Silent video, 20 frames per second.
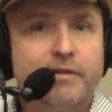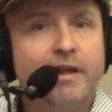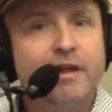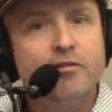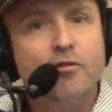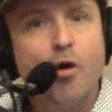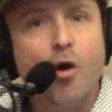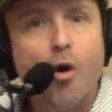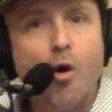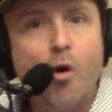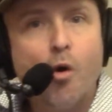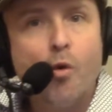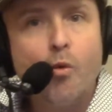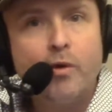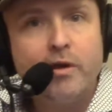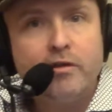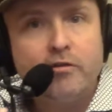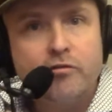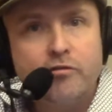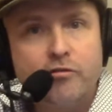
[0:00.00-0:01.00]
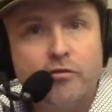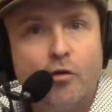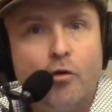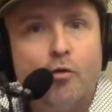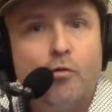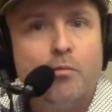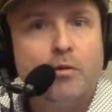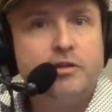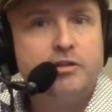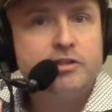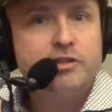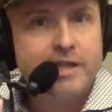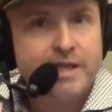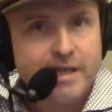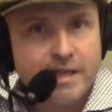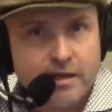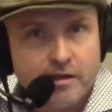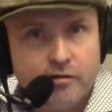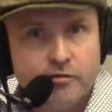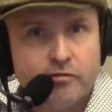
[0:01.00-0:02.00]
That's always so much
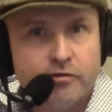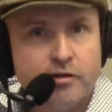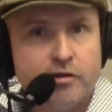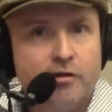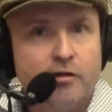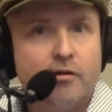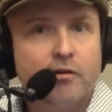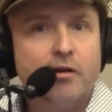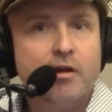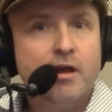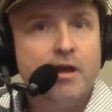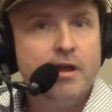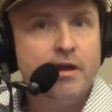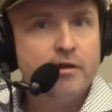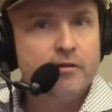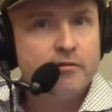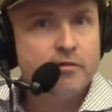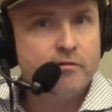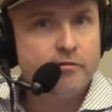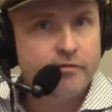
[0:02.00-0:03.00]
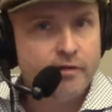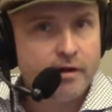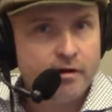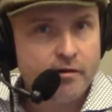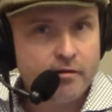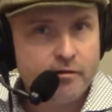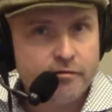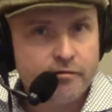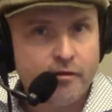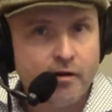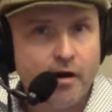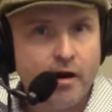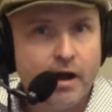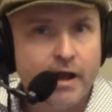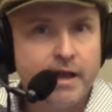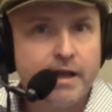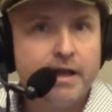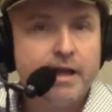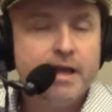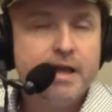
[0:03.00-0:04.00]
easier to verify